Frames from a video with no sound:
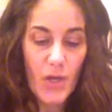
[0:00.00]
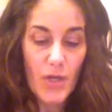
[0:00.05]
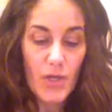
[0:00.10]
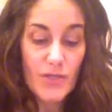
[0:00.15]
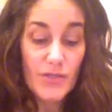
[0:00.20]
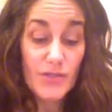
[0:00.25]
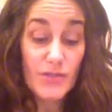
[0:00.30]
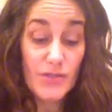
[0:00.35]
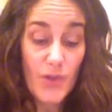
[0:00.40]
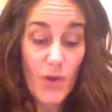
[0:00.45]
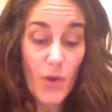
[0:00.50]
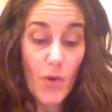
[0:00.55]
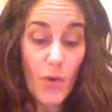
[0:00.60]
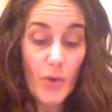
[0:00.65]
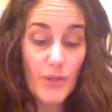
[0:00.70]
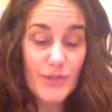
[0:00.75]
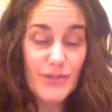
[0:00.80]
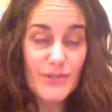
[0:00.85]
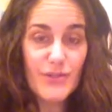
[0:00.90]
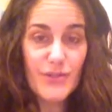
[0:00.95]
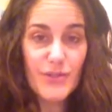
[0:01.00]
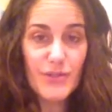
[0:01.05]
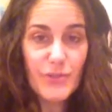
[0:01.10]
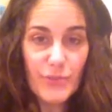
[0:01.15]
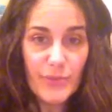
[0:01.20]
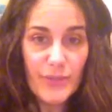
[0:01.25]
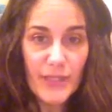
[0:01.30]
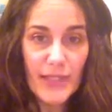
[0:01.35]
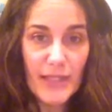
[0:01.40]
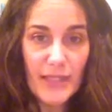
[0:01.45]
So, do
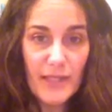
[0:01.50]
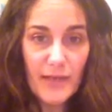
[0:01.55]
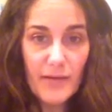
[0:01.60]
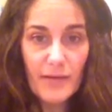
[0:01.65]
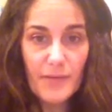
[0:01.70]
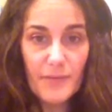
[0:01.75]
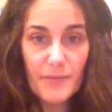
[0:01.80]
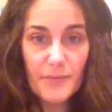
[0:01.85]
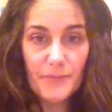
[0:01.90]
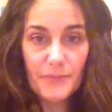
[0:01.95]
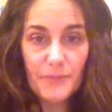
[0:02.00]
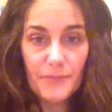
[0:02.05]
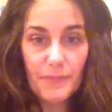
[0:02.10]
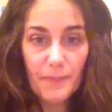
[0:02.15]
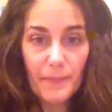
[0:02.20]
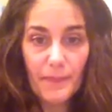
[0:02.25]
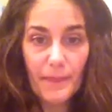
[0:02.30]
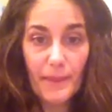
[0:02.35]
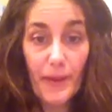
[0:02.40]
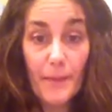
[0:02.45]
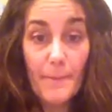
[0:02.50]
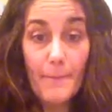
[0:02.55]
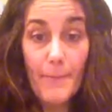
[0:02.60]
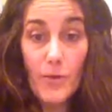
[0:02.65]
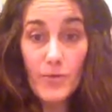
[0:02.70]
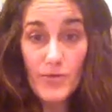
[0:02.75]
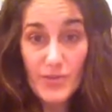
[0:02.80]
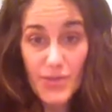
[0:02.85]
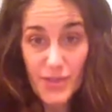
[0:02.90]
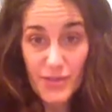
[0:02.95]
you need
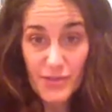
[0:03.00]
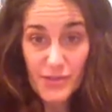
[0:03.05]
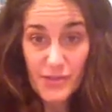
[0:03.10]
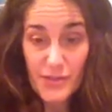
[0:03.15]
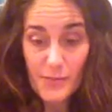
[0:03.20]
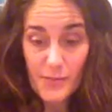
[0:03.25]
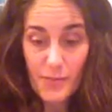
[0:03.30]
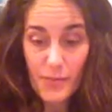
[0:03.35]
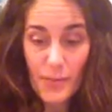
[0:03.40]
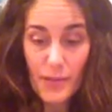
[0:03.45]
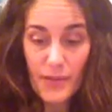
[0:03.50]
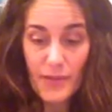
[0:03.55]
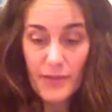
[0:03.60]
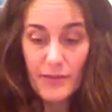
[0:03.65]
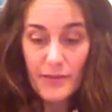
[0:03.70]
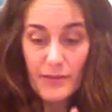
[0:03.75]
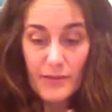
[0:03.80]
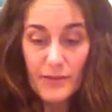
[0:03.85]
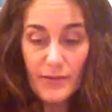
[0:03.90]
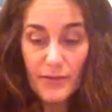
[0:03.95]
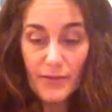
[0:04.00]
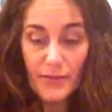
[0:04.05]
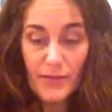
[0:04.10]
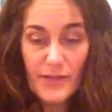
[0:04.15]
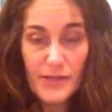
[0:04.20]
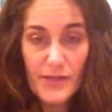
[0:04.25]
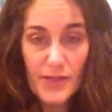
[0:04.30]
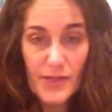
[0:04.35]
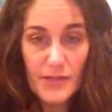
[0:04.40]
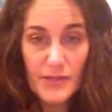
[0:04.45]
emotional support,
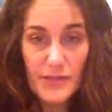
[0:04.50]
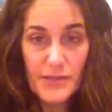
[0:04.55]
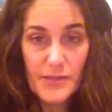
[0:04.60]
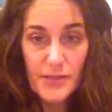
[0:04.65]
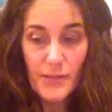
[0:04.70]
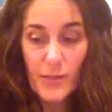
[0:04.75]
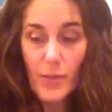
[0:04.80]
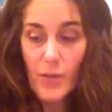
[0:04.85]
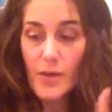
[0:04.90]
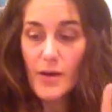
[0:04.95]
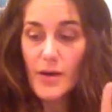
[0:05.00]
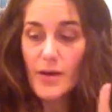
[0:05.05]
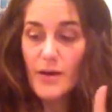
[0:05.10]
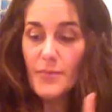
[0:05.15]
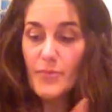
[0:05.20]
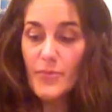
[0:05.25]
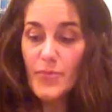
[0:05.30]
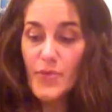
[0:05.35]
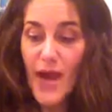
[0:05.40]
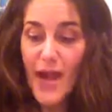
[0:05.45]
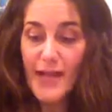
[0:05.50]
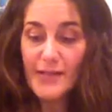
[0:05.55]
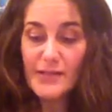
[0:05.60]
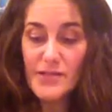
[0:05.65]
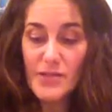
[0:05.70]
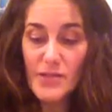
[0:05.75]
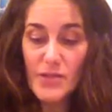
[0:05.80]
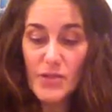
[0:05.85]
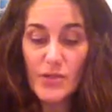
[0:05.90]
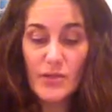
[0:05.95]
physical support,
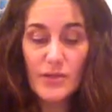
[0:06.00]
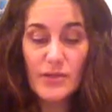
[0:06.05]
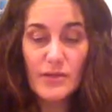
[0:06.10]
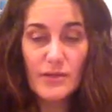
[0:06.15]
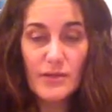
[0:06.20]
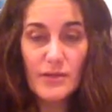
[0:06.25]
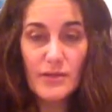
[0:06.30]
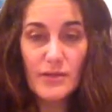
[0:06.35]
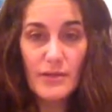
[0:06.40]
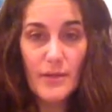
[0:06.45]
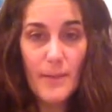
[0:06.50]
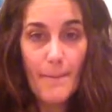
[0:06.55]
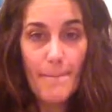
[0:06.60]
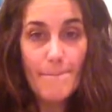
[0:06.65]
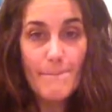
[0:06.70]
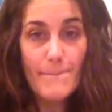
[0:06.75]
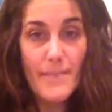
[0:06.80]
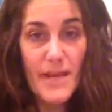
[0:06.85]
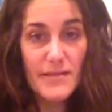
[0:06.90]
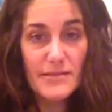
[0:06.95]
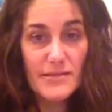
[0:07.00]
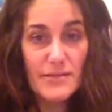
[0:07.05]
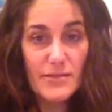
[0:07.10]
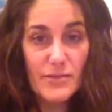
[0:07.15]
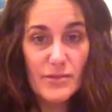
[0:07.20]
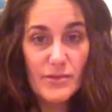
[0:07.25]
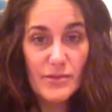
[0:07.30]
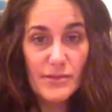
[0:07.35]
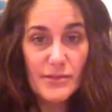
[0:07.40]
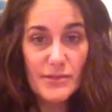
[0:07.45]
practical,
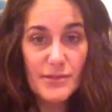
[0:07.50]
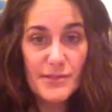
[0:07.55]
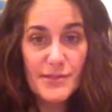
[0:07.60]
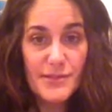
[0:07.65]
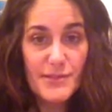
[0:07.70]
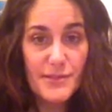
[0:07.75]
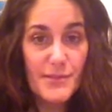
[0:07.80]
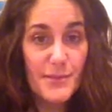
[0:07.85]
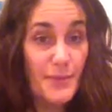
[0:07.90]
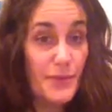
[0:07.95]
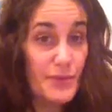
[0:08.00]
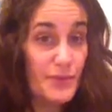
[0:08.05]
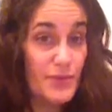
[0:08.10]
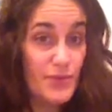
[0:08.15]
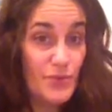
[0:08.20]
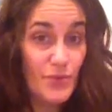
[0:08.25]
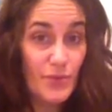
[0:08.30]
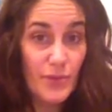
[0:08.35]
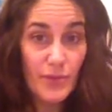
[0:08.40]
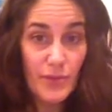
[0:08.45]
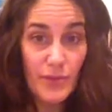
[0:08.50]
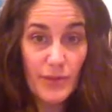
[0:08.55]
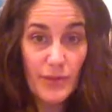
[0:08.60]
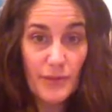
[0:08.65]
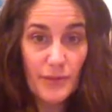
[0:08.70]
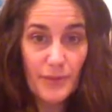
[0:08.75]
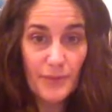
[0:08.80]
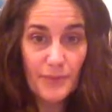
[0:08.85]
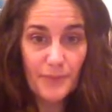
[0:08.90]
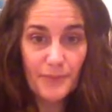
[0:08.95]
mental, spiritual?
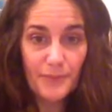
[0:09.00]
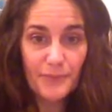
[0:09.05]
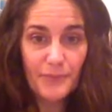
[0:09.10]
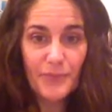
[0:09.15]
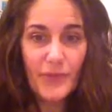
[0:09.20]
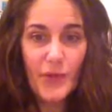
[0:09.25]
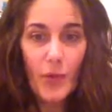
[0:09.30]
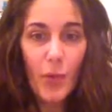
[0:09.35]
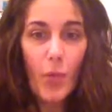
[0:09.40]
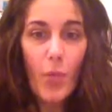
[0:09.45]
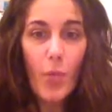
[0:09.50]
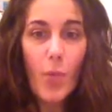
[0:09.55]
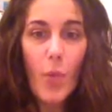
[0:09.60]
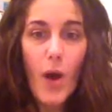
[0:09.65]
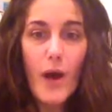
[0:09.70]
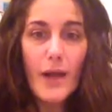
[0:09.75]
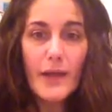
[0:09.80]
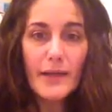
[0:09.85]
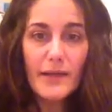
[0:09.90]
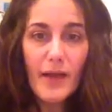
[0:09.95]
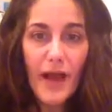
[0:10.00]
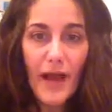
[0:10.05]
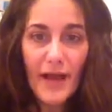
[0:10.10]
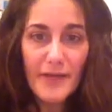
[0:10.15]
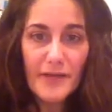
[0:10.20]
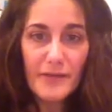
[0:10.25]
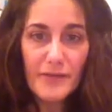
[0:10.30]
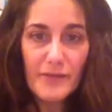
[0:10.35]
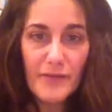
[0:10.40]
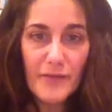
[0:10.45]
What
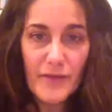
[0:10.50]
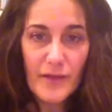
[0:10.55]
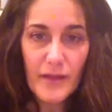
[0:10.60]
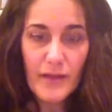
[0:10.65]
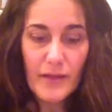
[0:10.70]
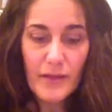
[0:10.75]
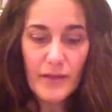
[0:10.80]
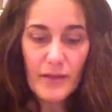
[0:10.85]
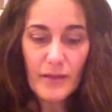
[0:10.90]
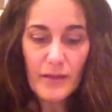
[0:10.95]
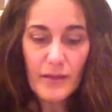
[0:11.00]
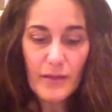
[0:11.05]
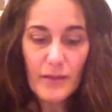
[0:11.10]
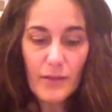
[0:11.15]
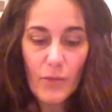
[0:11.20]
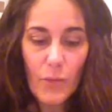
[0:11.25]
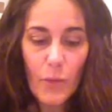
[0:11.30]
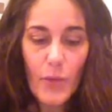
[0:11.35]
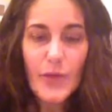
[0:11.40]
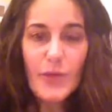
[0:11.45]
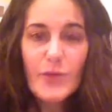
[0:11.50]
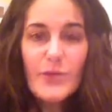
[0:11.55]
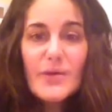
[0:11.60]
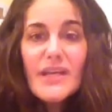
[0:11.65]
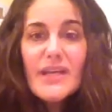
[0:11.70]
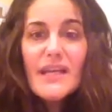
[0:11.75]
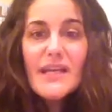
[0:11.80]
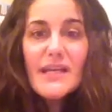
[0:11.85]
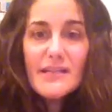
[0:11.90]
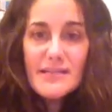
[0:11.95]
do you
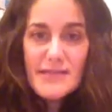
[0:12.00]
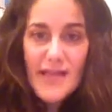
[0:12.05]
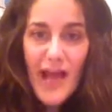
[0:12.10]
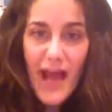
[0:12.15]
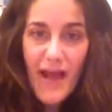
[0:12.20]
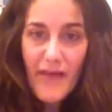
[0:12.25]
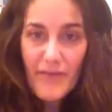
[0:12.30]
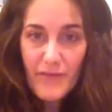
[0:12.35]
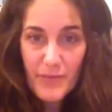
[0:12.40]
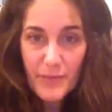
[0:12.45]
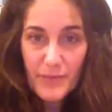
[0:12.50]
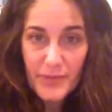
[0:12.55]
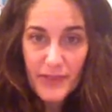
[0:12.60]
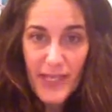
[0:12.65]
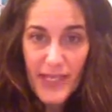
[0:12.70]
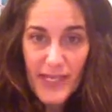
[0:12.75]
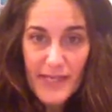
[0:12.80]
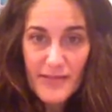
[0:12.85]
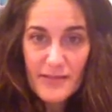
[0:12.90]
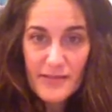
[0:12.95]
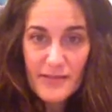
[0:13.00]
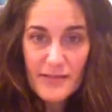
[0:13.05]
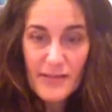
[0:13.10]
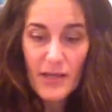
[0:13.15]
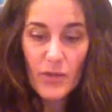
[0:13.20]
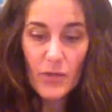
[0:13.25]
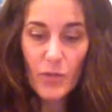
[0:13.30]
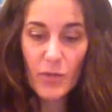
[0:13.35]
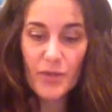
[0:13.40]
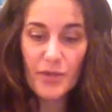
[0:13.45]
need to have in place
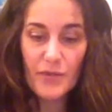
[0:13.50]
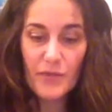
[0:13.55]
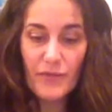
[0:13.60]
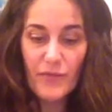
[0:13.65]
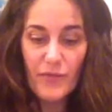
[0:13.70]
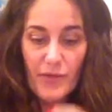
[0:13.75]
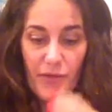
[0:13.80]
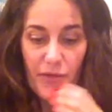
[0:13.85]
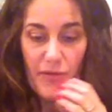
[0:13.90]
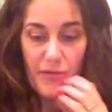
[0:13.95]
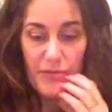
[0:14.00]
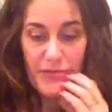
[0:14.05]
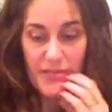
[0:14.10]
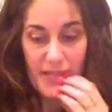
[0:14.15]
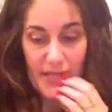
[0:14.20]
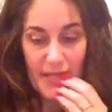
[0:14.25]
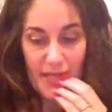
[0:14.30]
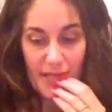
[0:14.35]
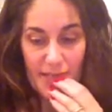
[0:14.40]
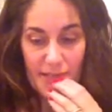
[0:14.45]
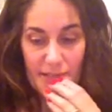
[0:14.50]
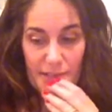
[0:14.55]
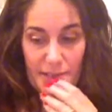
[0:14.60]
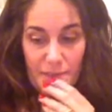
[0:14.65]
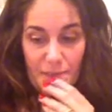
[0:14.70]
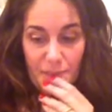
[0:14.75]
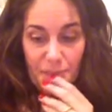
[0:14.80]
in order to feel those things?